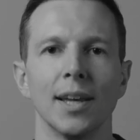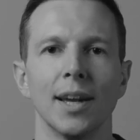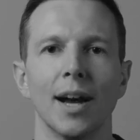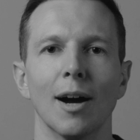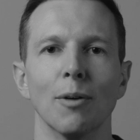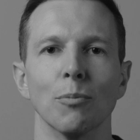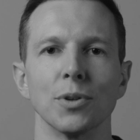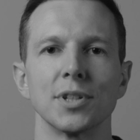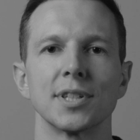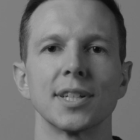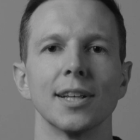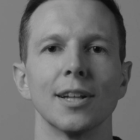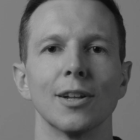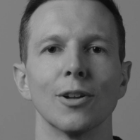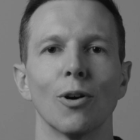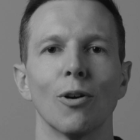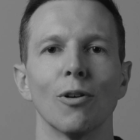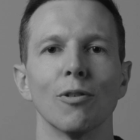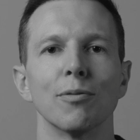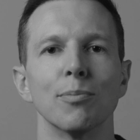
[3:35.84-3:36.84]
We see a
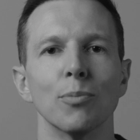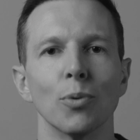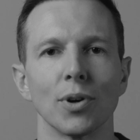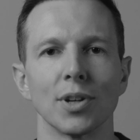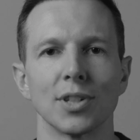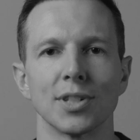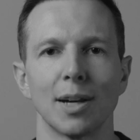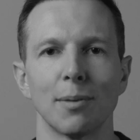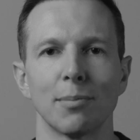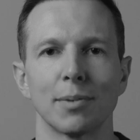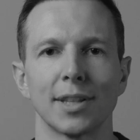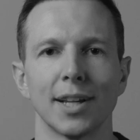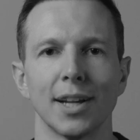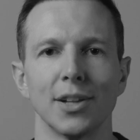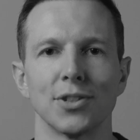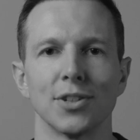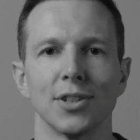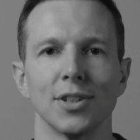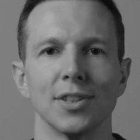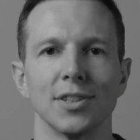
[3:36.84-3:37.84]
lot of mortgage
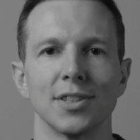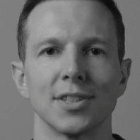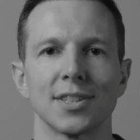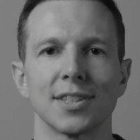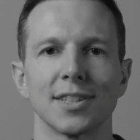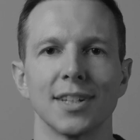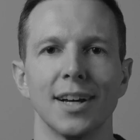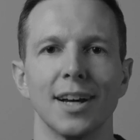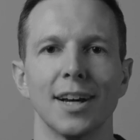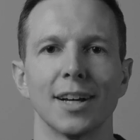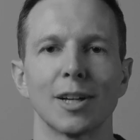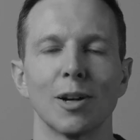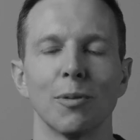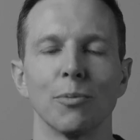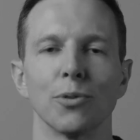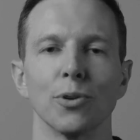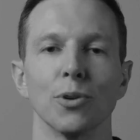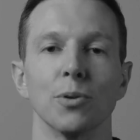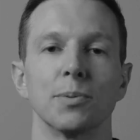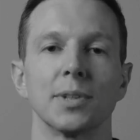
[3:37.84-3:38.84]
applications
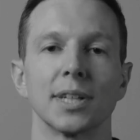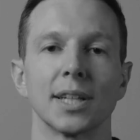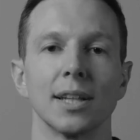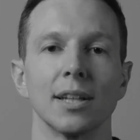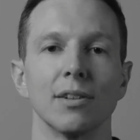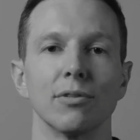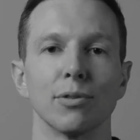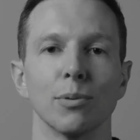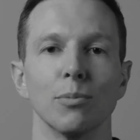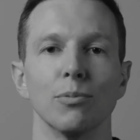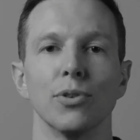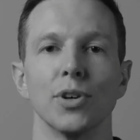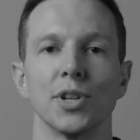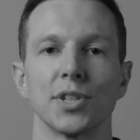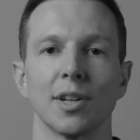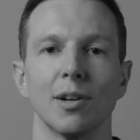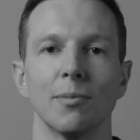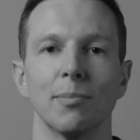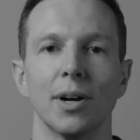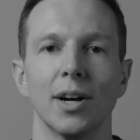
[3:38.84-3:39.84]
come through, particularly from
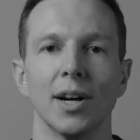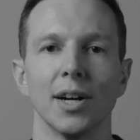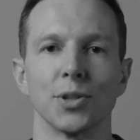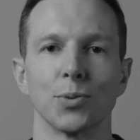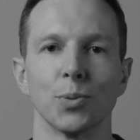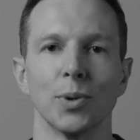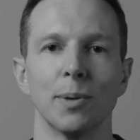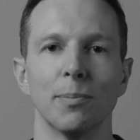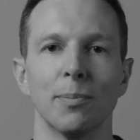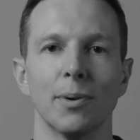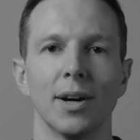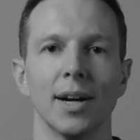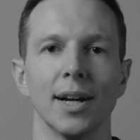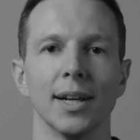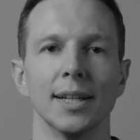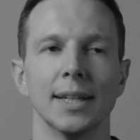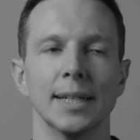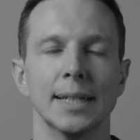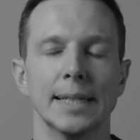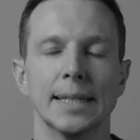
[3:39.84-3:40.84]
first-time buyers,
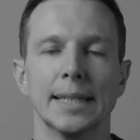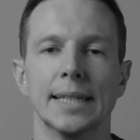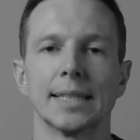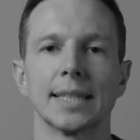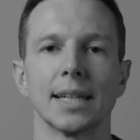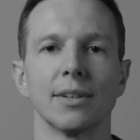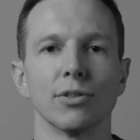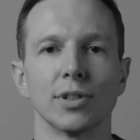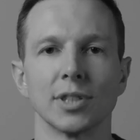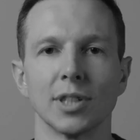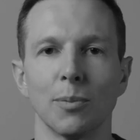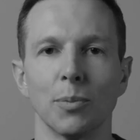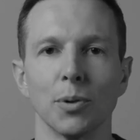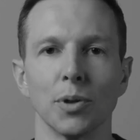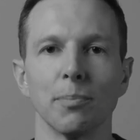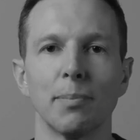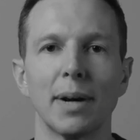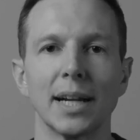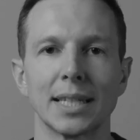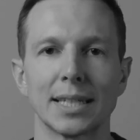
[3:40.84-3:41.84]
whereby, let's say, for example,
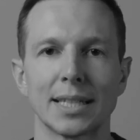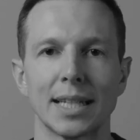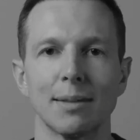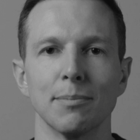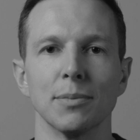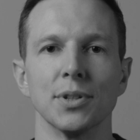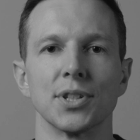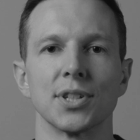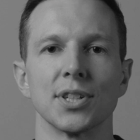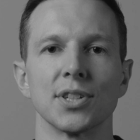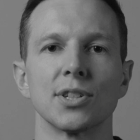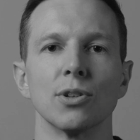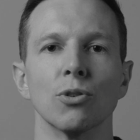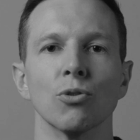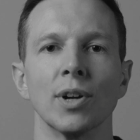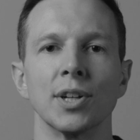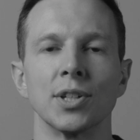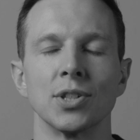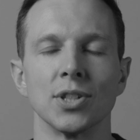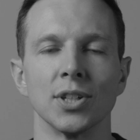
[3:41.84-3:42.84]
the bank statements are still
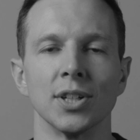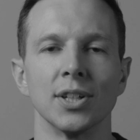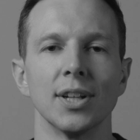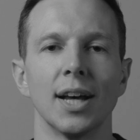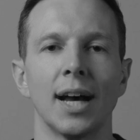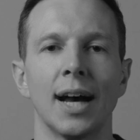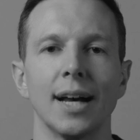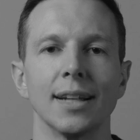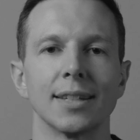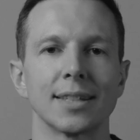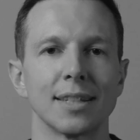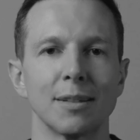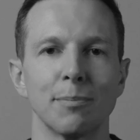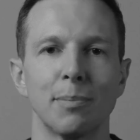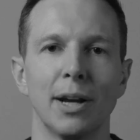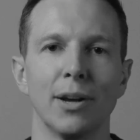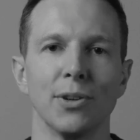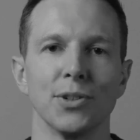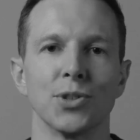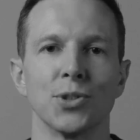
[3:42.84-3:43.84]
registered at the
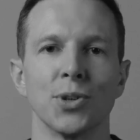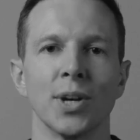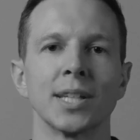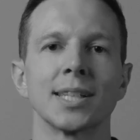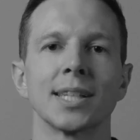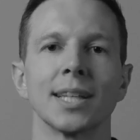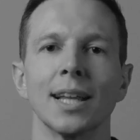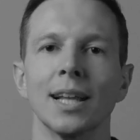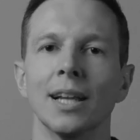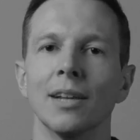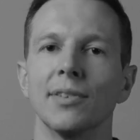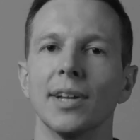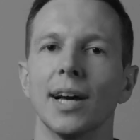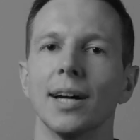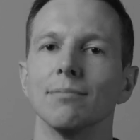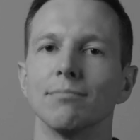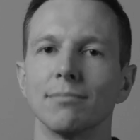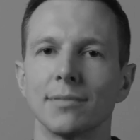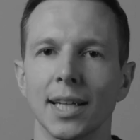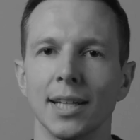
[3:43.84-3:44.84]
parent's address that they lived
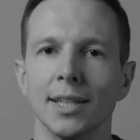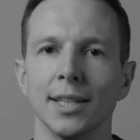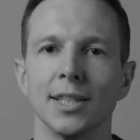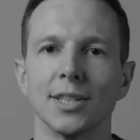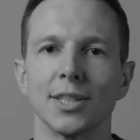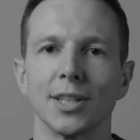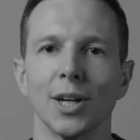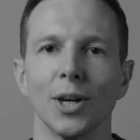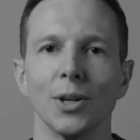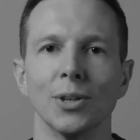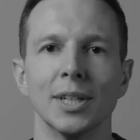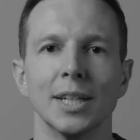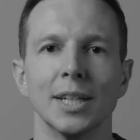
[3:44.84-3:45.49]
at 10 years ago.